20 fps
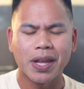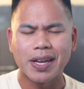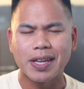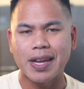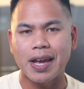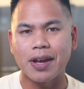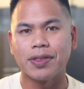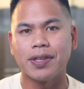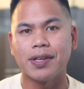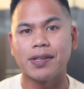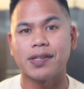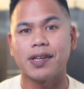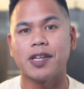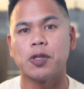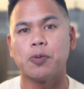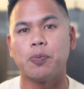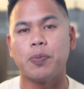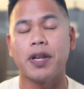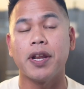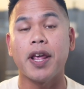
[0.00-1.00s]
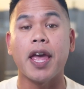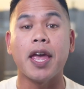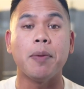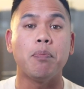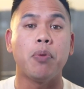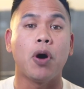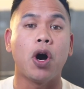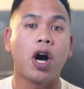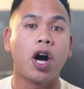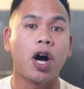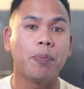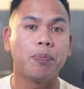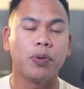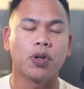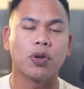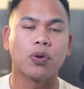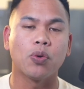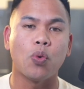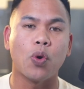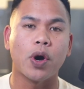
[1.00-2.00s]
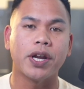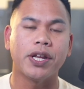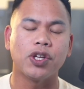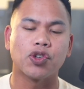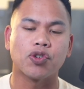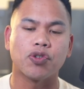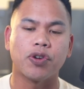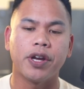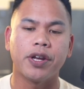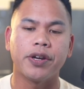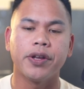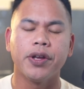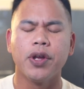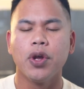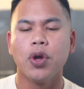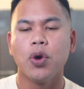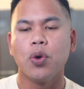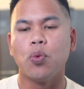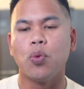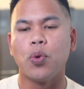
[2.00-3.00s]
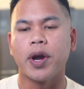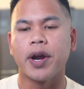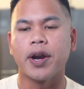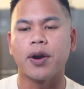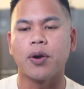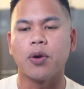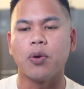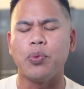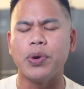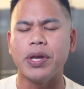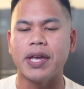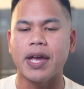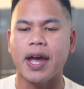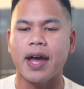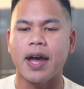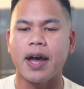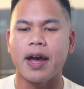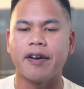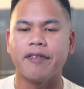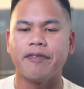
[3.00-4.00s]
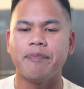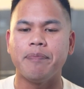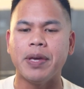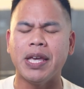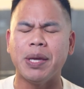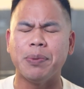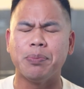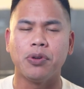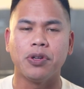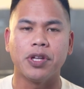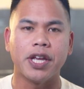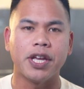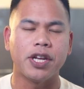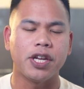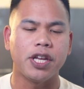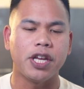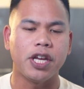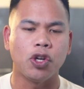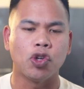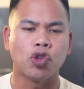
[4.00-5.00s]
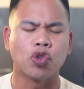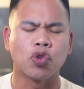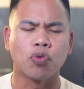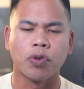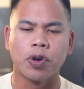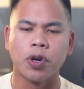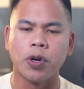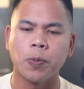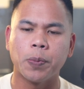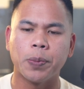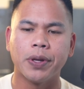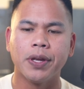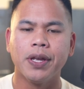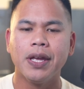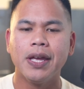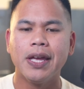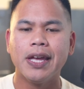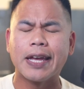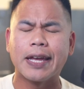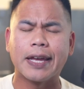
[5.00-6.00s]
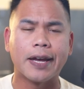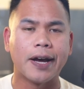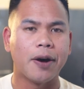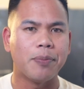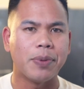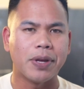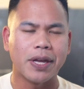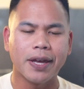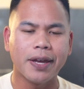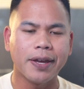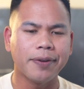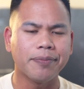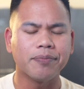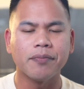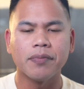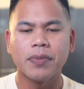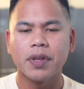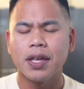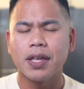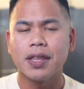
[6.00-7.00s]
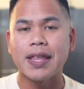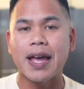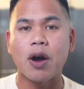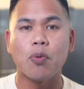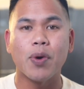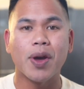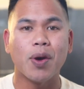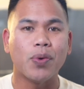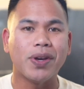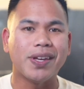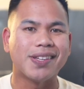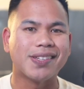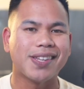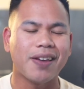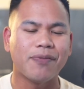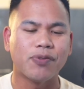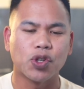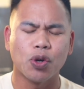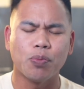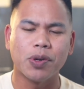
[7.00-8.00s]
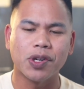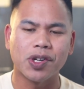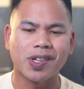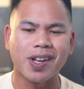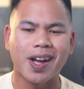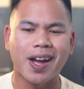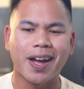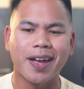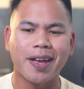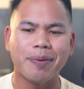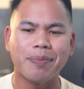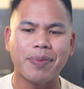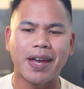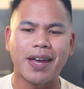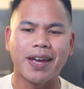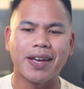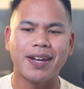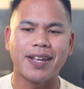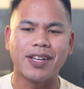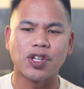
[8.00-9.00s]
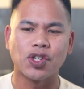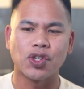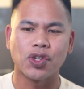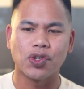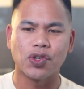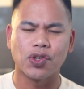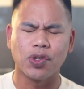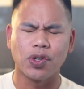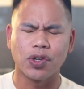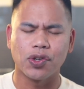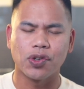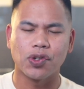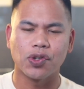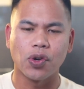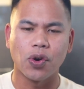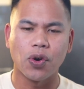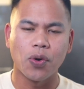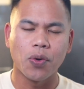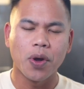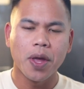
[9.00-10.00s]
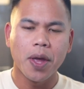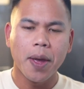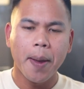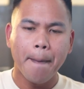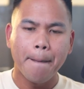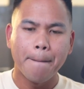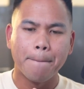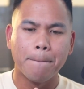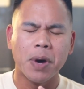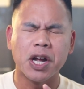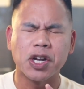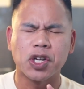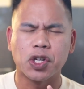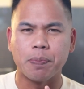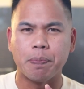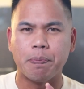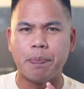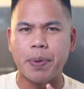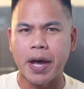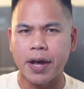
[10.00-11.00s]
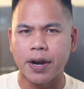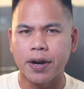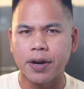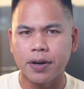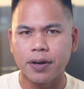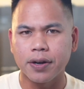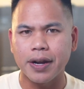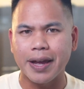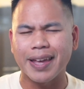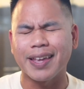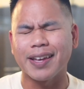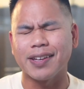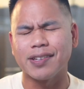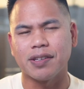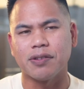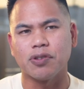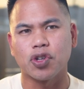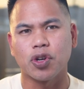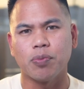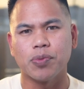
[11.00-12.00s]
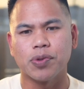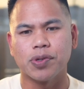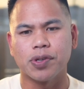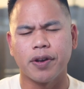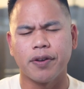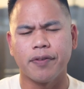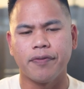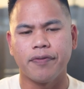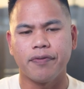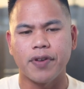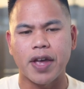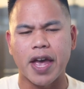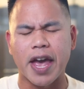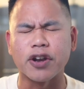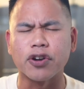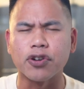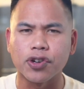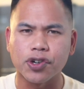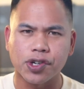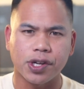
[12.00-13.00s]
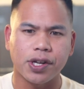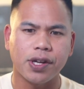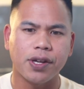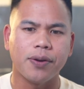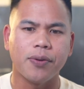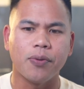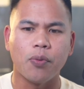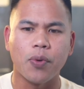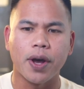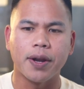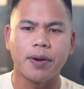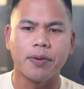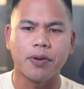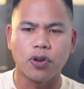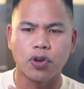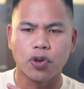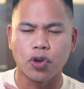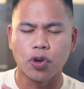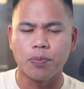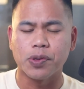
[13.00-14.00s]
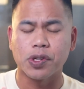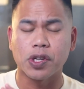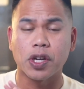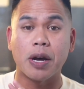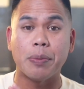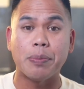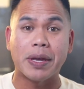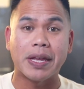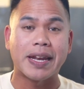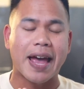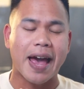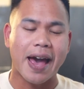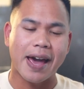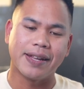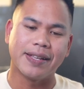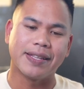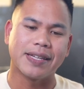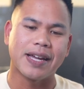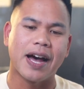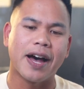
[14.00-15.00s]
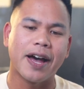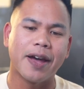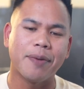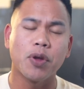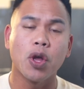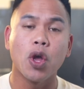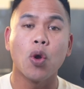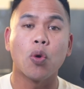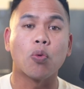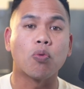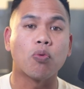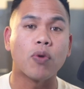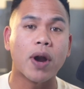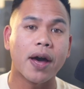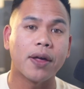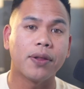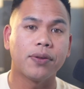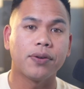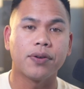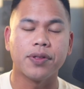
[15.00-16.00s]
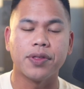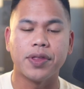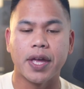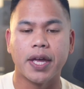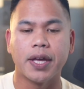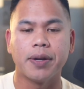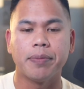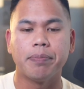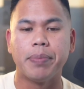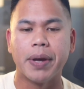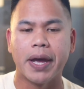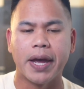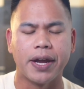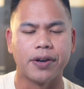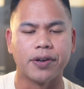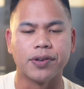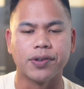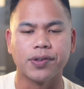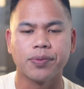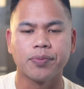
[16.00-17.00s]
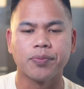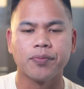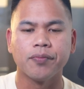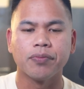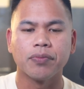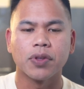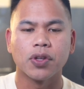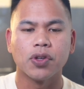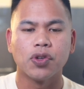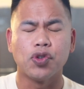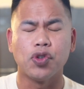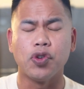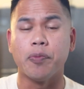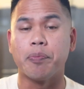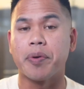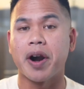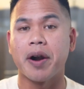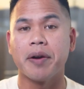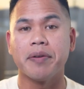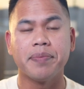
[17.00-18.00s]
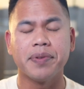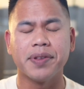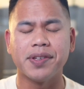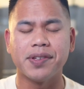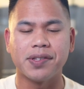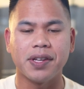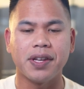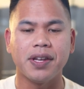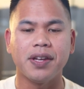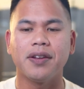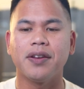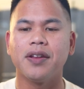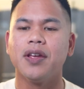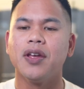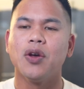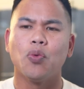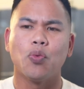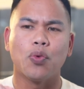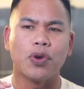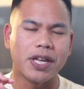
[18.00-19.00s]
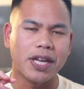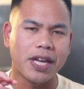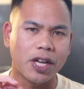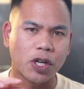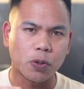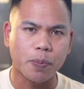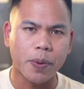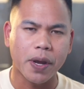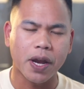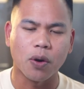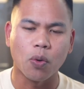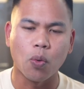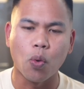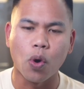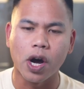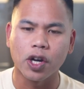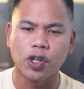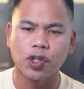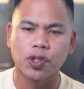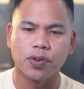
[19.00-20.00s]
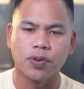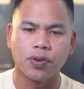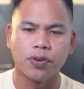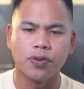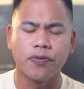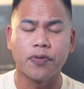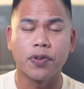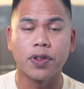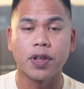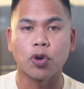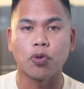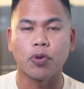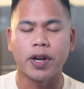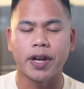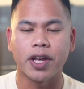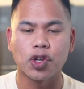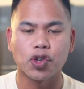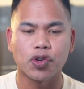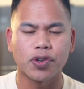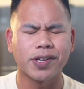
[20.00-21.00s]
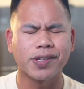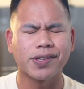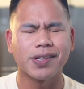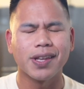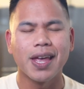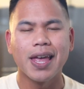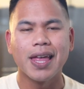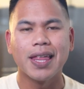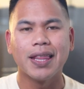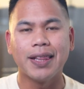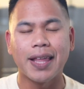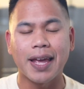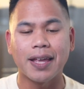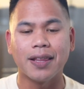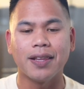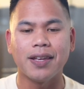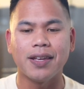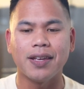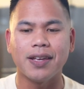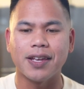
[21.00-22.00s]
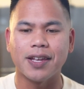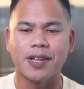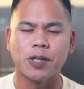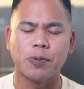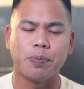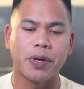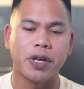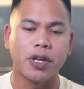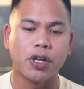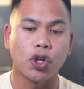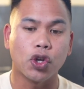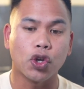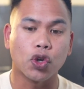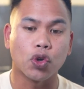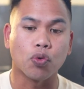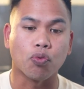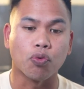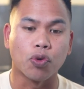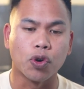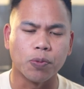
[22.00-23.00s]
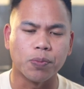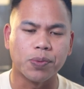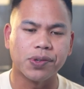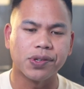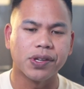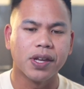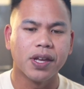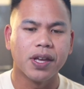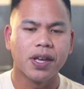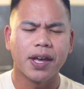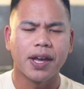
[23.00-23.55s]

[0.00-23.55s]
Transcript: Now this has been a popular wedding trend where we have people in each group coming in. That way we save so much time, and it just looks so much better, I guess, in terms of energy when groups come in at a time rather than pairs. So you've probably seen when each pair walks through for the grand entrance. Lately, it's been groups.